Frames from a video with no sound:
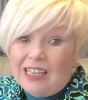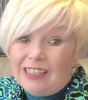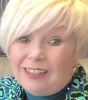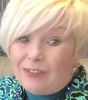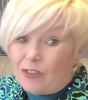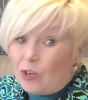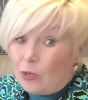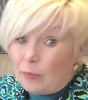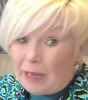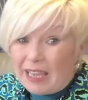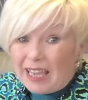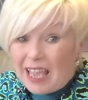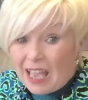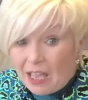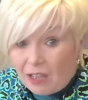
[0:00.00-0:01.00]
You've got to be
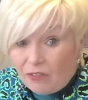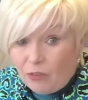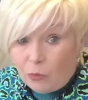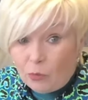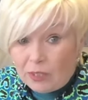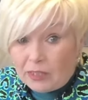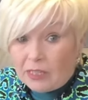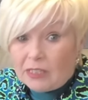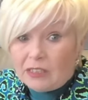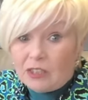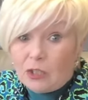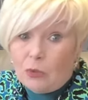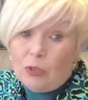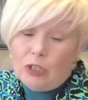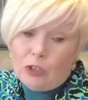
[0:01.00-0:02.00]
careful with it
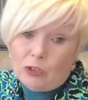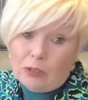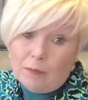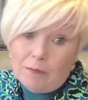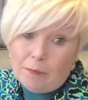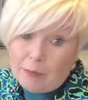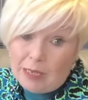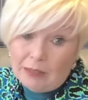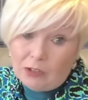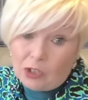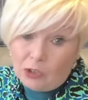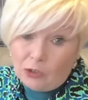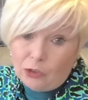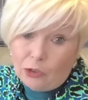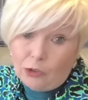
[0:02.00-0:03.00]
so it doesn't melt
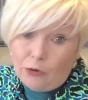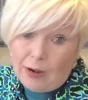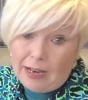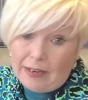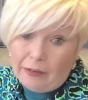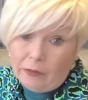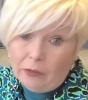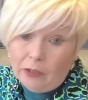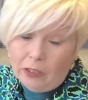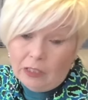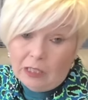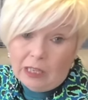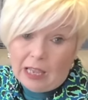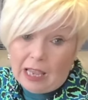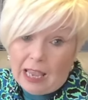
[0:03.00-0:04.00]
on your iron.
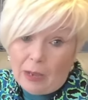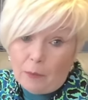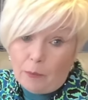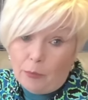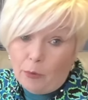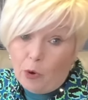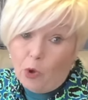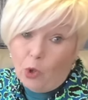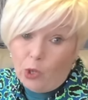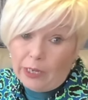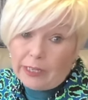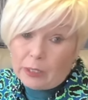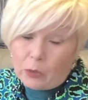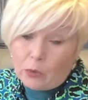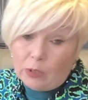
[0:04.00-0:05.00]
But
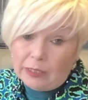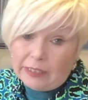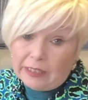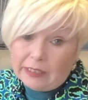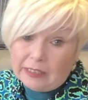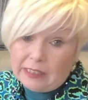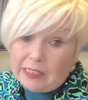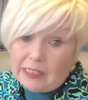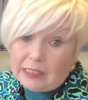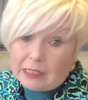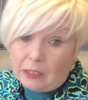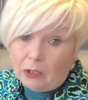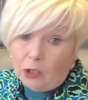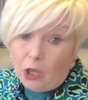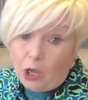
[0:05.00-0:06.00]
equally, it needs
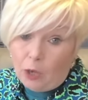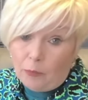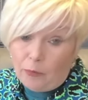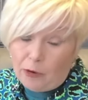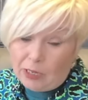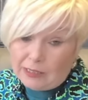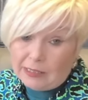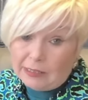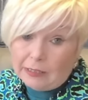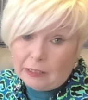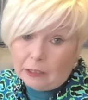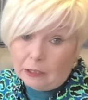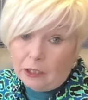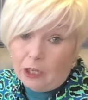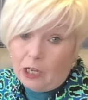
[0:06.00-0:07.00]
a lot of pressing and
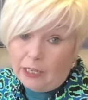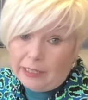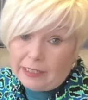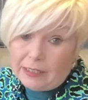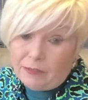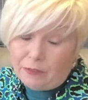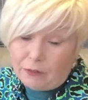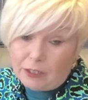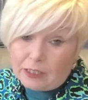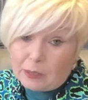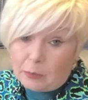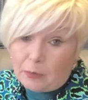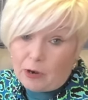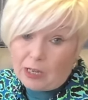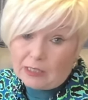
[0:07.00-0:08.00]
a lot of heat for it to
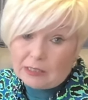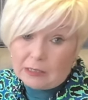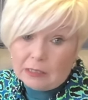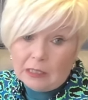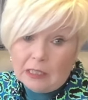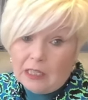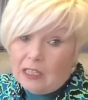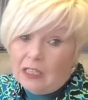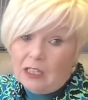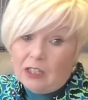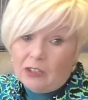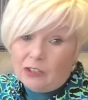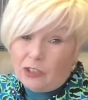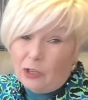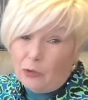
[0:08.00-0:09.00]
press.
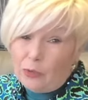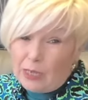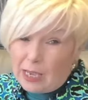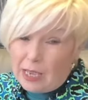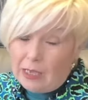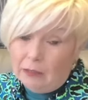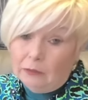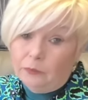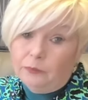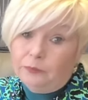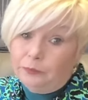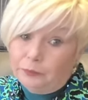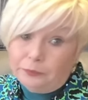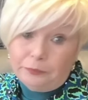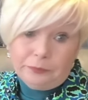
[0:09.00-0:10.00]
So yeah,
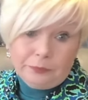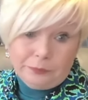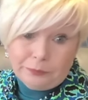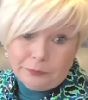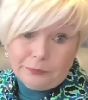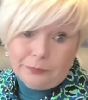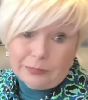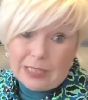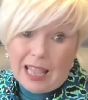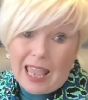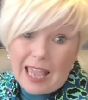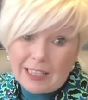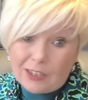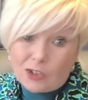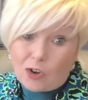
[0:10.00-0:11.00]

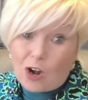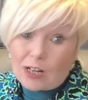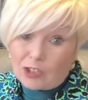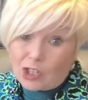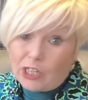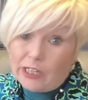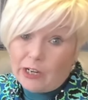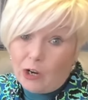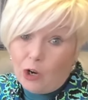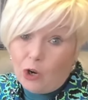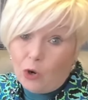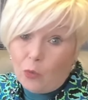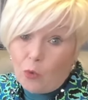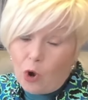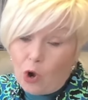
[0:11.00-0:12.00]
head scratching
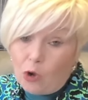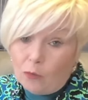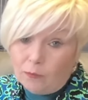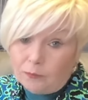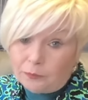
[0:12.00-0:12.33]
or what.